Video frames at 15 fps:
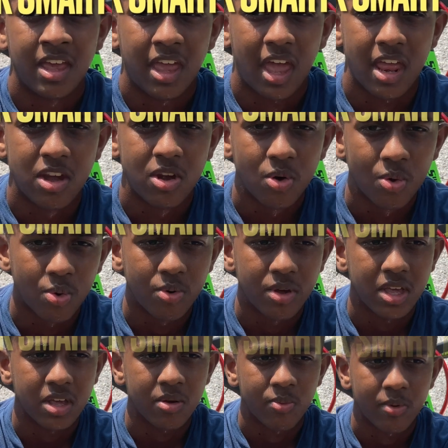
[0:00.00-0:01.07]
and
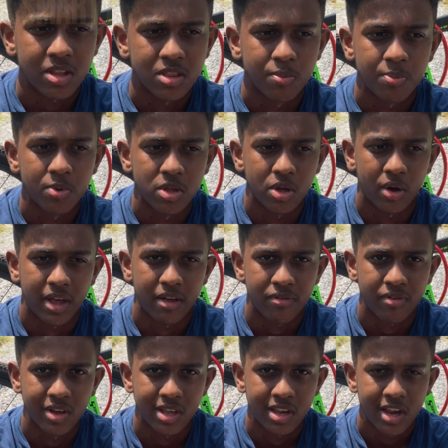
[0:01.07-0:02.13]
knowing when to put your
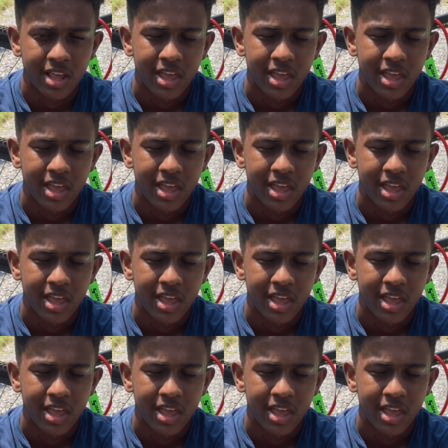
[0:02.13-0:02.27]
effort,